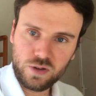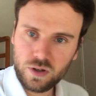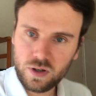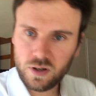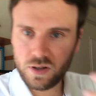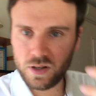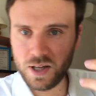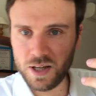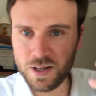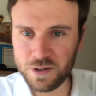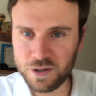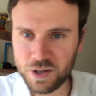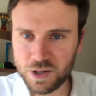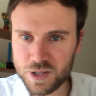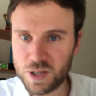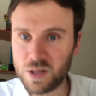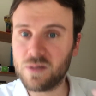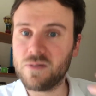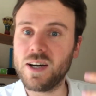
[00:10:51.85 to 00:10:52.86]
there
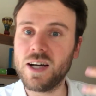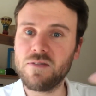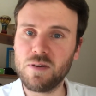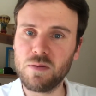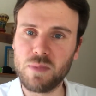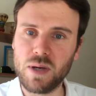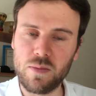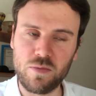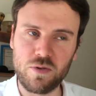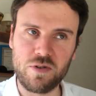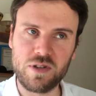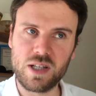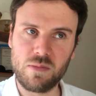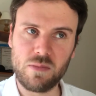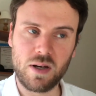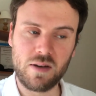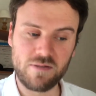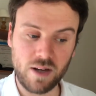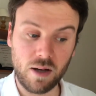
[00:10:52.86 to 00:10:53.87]
are surviving members
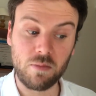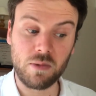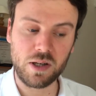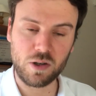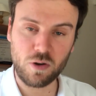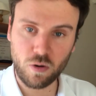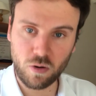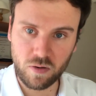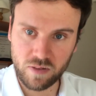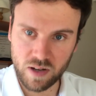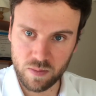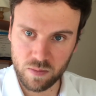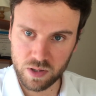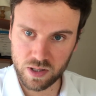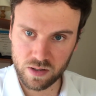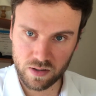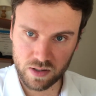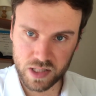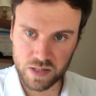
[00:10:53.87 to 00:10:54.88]
in my family, core
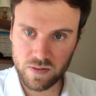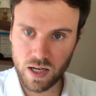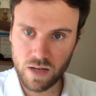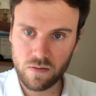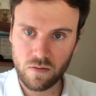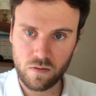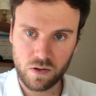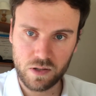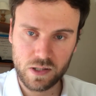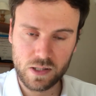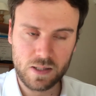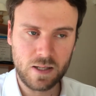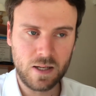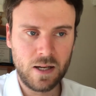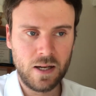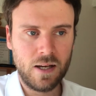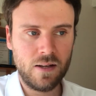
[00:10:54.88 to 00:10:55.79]
family. There's five of us.